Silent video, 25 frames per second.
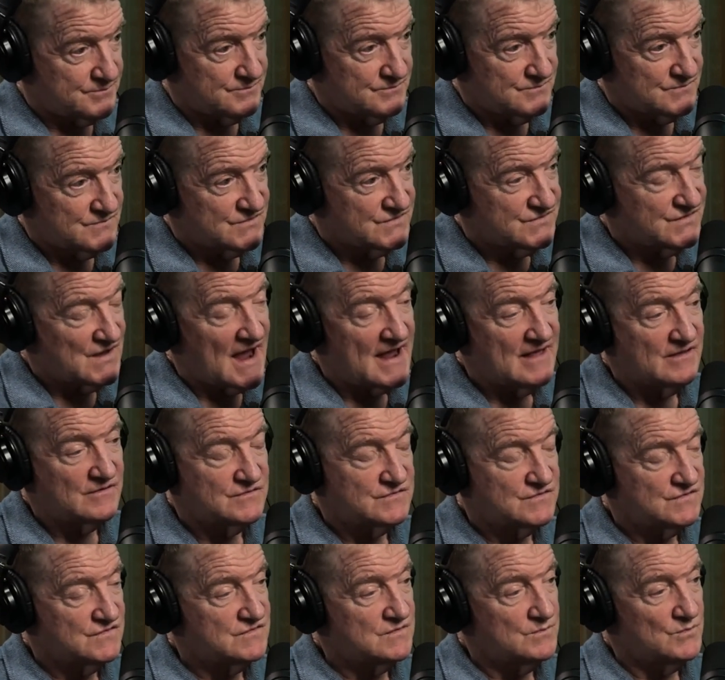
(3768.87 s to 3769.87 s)

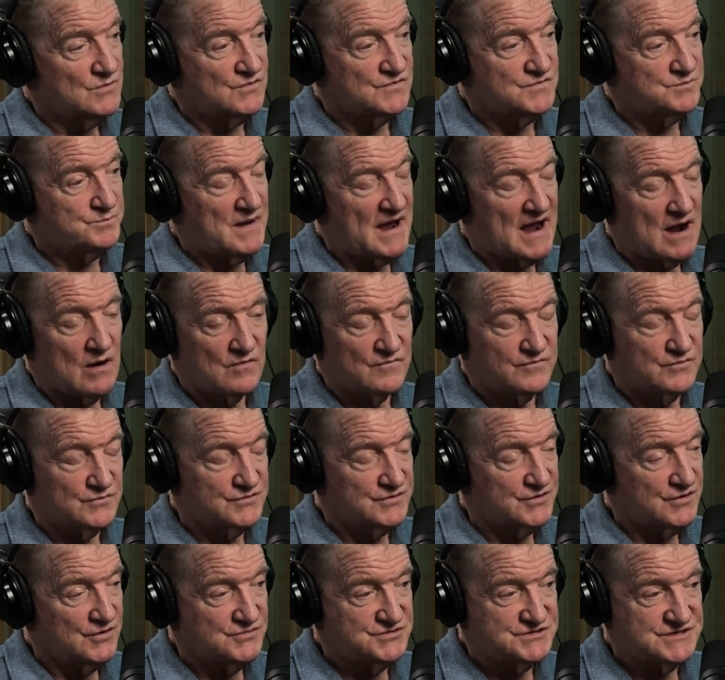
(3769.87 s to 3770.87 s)
Silence is the most powerful
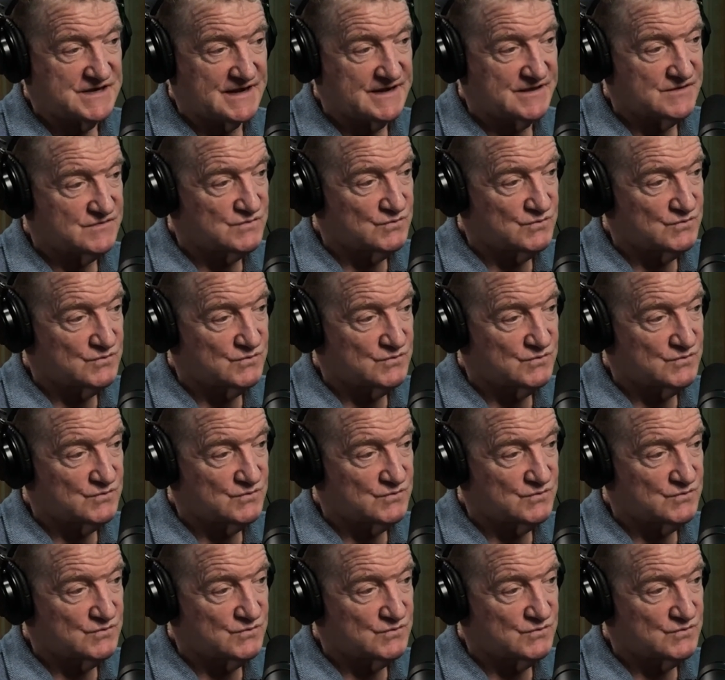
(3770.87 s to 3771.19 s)
negotiating